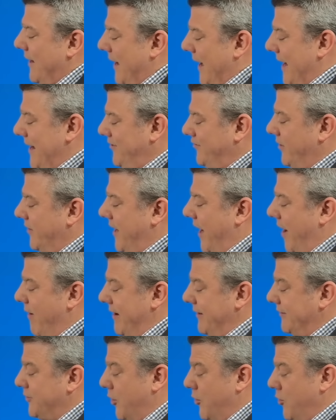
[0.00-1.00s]
Eastern
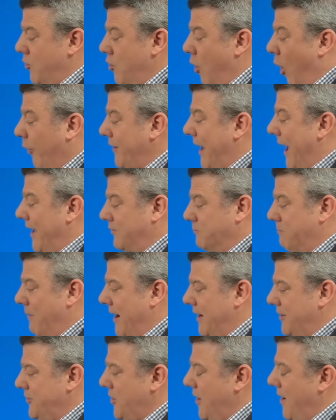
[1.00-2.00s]
areas, not as
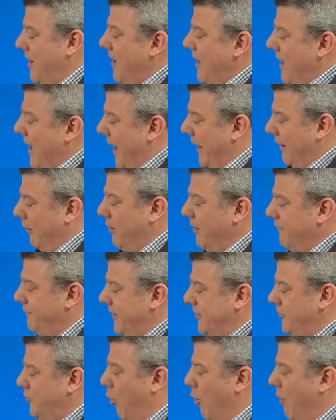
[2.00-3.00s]
much. And look at
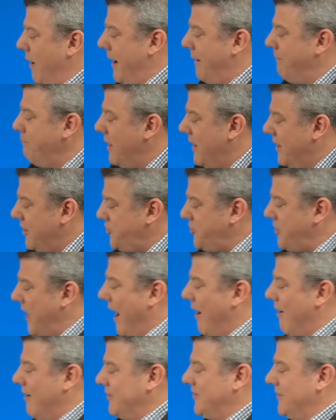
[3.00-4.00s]
Victoria,
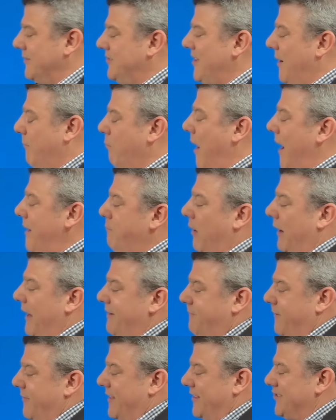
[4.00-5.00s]
showers and some rain
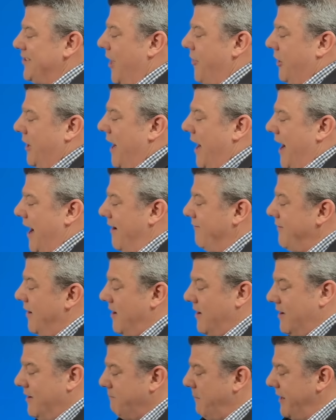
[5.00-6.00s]
relief in the southern half,
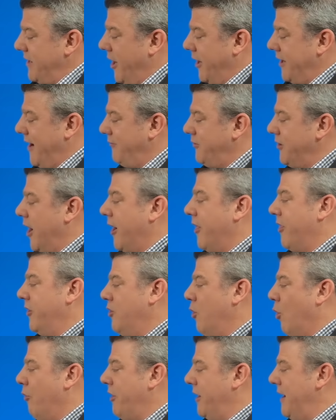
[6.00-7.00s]
but you only have to go to the
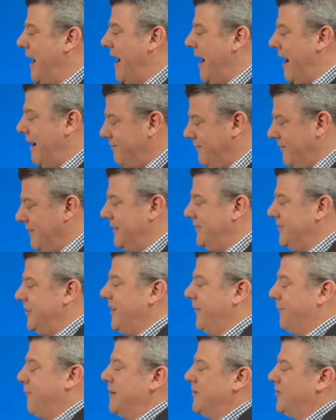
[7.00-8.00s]
northern half, it's a
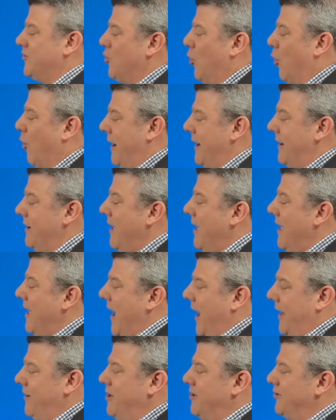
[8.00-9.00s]
different story.
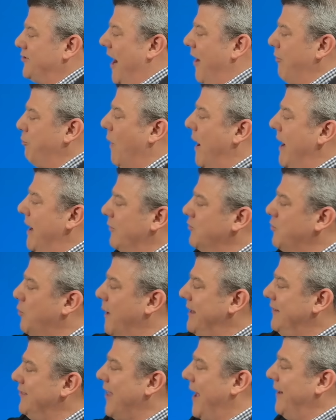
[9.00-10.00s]
And New South Wales,
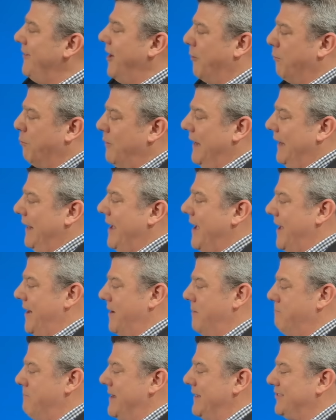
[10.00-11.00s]
Queensland, you know, really hit
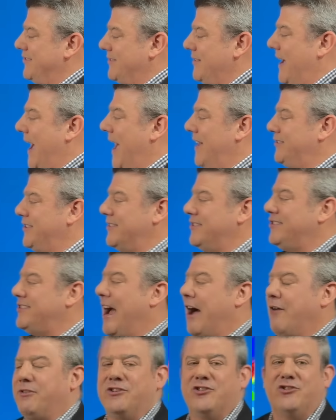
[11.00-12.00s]
and miss, as is
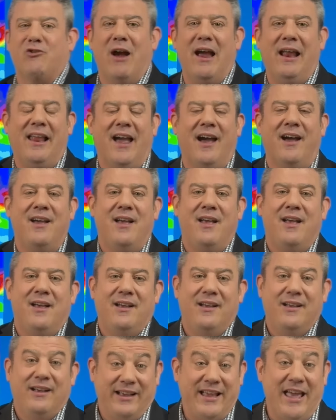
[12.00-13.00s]
South Australia,
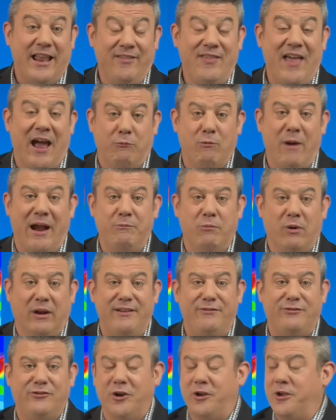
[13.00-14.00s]
getting that rain
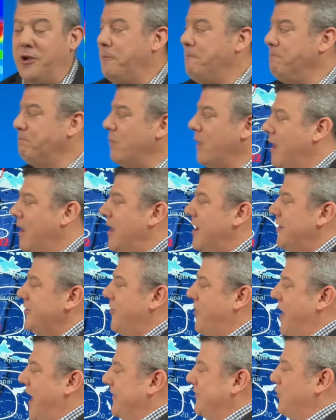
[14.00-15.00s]
relief to you.
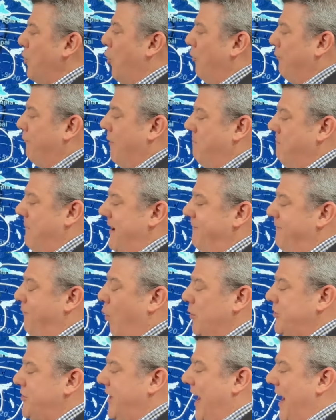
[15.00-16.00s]
So that is all from me
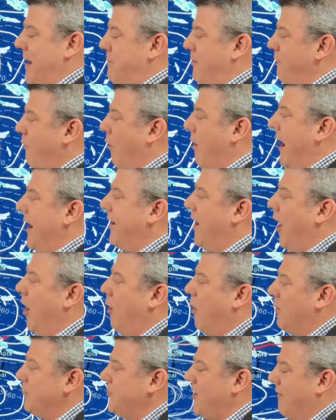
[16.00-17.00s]
for today. Before I
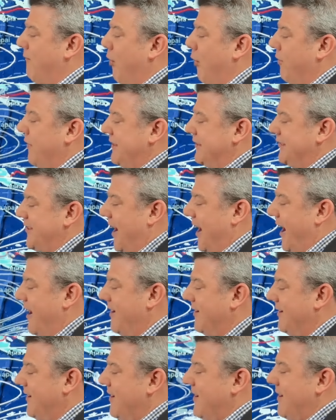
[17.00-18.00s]
go, I'll shove on this
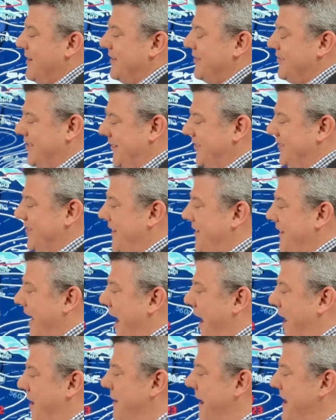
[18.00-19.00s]

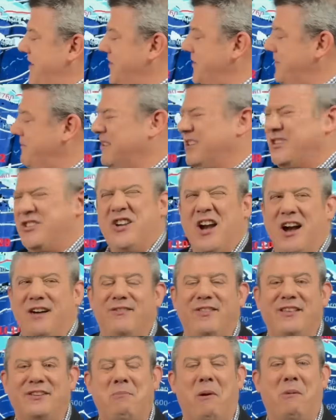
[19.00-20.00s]
16-day animation.
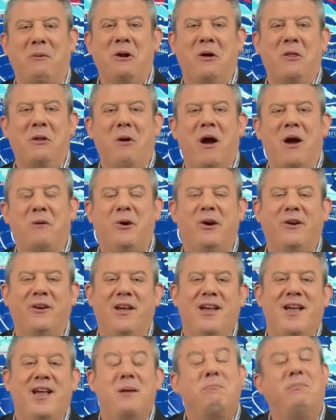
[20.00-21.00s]
Shove, that's probably not the right word.
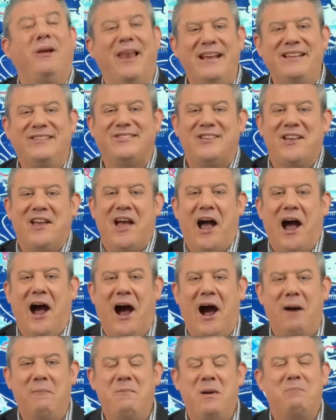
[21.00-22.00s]
Place,
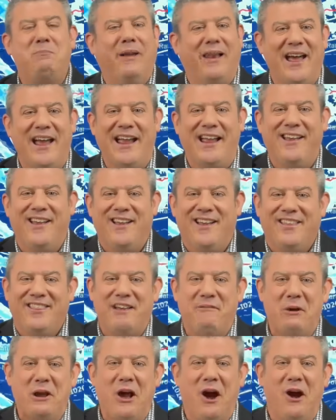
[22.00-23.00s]
play.
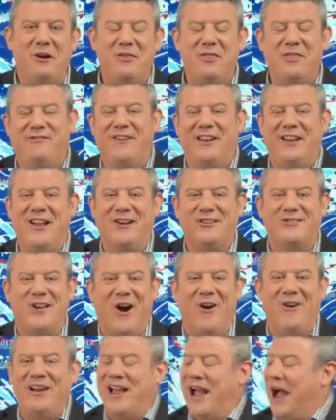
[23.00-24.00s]
There we go, the video's
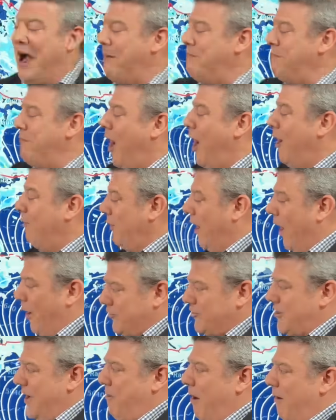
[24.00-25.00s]
going. I'll
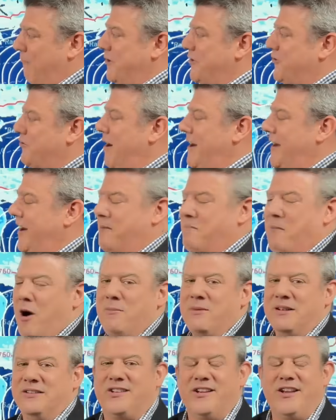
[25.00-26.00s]
step off the screen in a
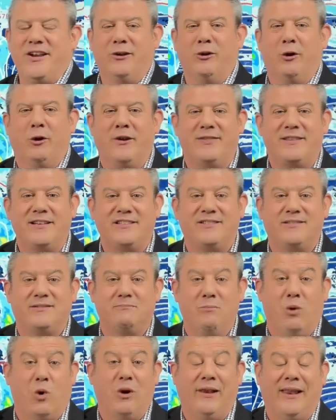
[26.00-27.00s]
moment so you can look at this
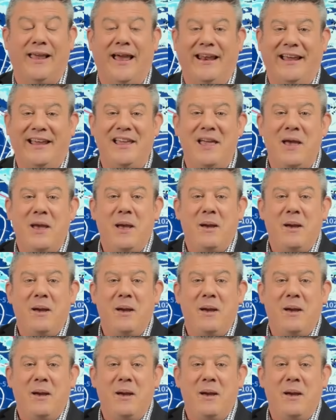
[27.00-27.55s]
more clearly.